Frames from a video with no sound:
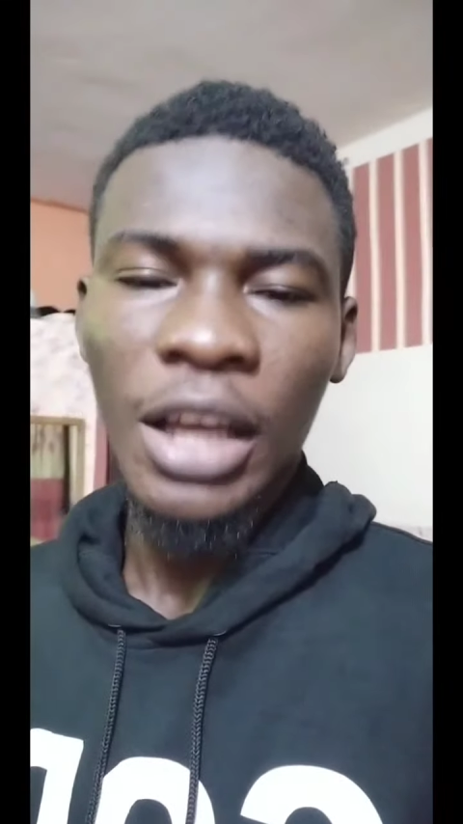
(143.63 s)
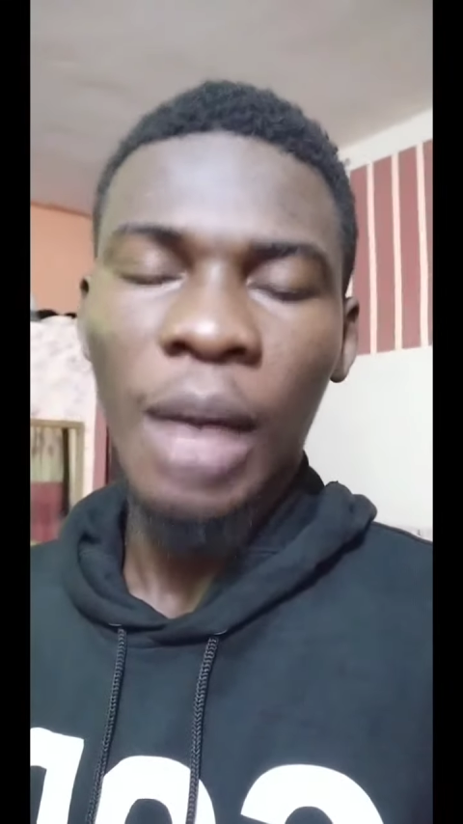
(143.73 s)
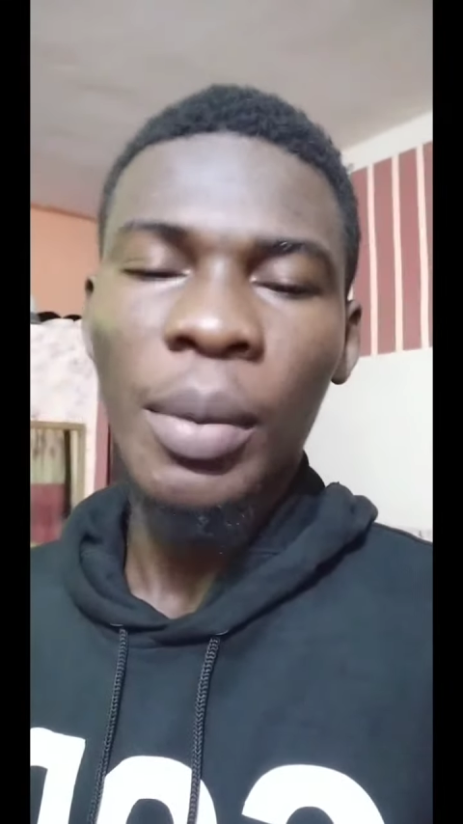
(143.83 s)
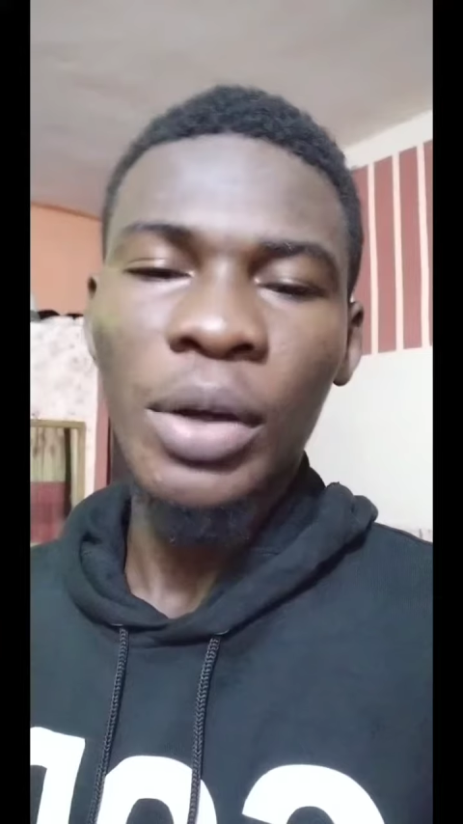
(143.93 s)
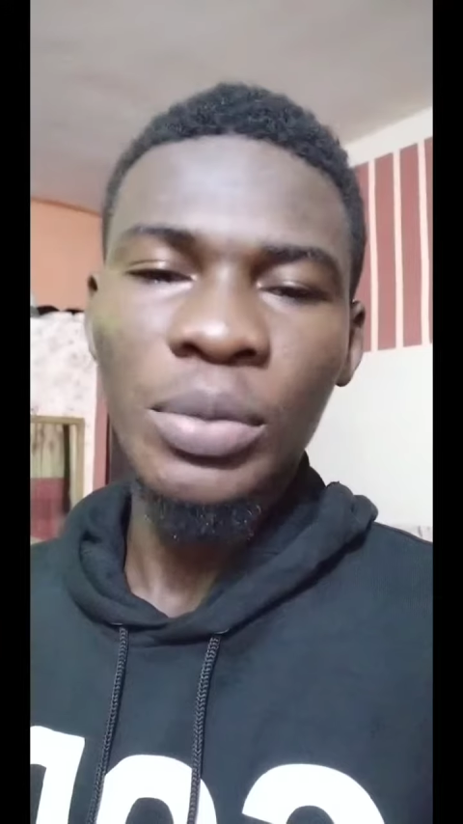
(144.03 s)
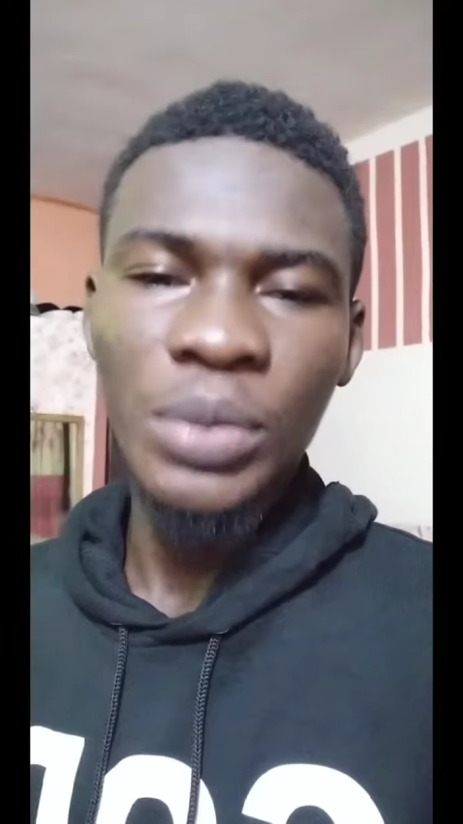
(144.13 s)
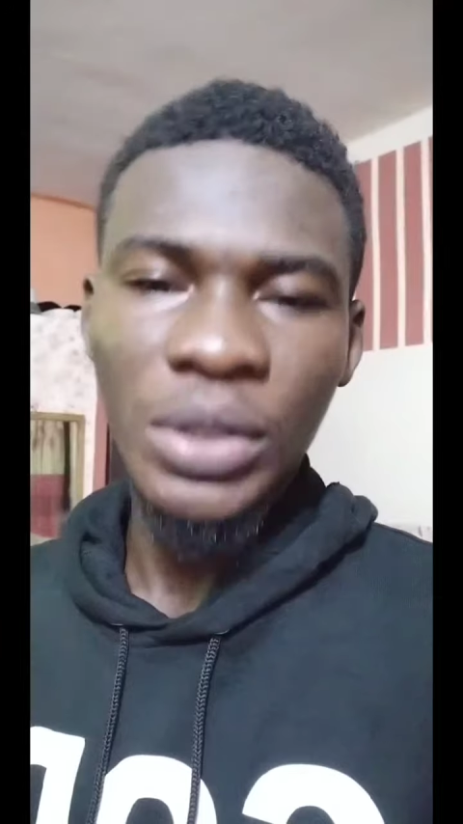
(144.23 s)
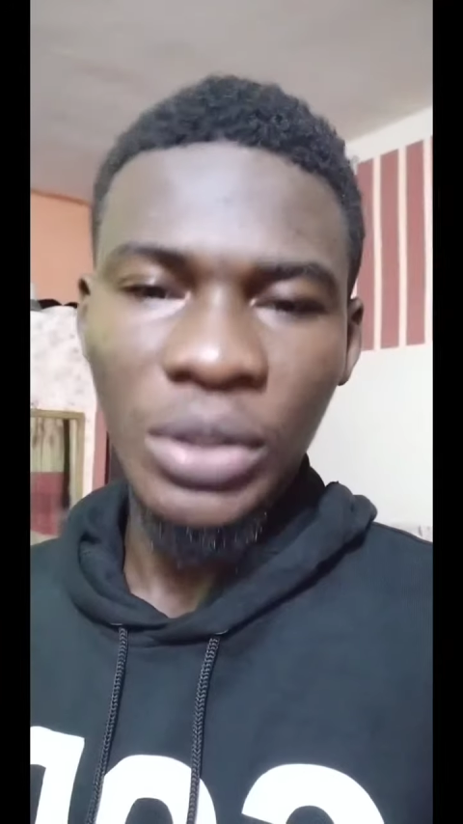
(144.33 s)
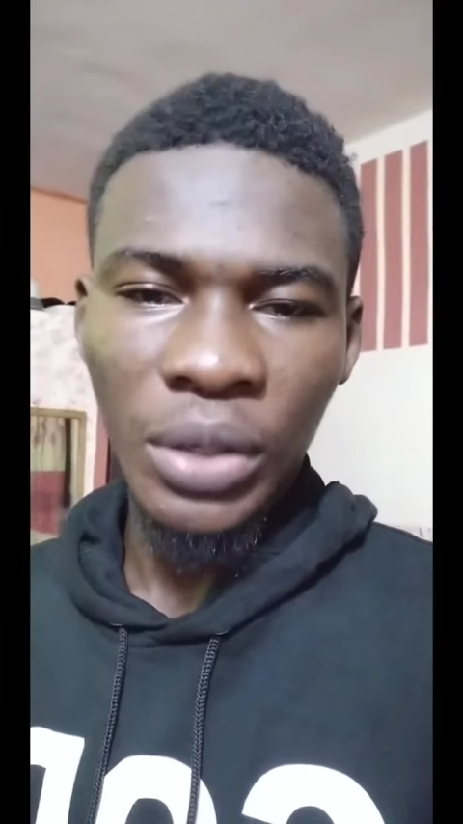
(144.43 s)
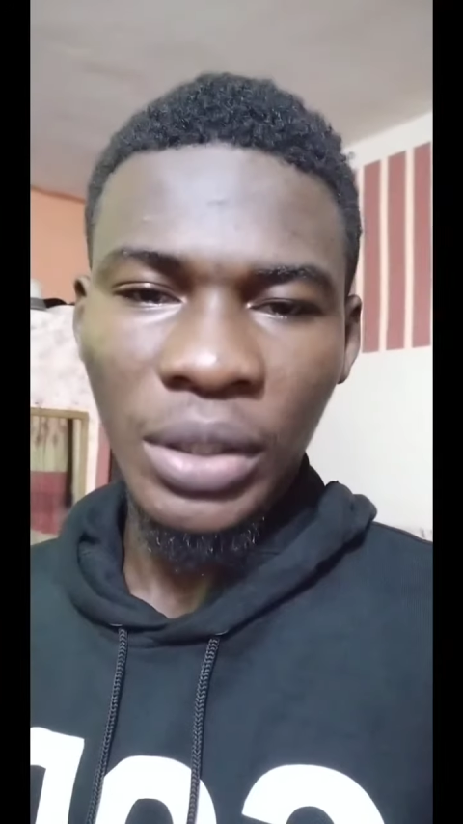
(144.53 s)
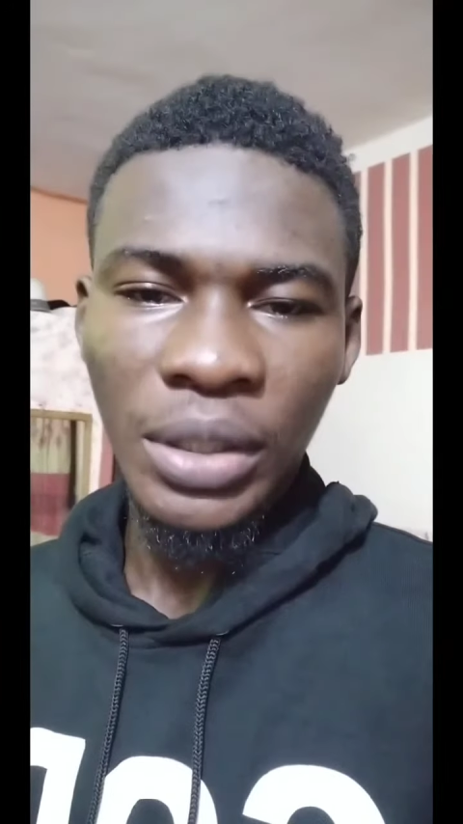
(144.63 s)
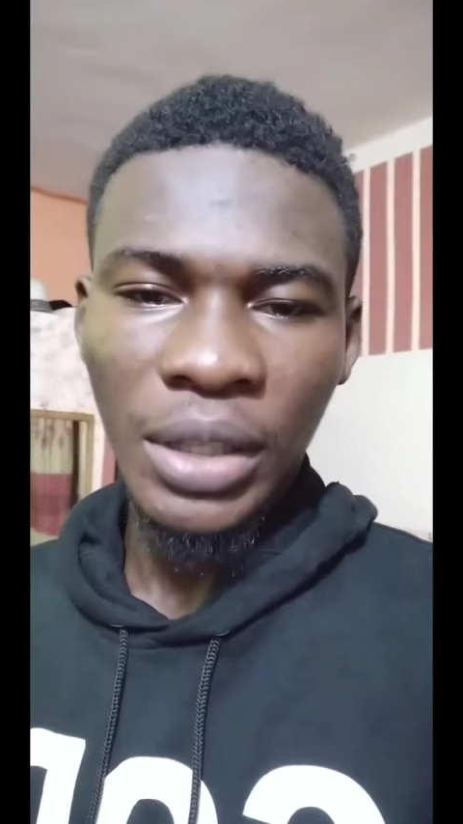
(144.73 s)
about Bitcoin.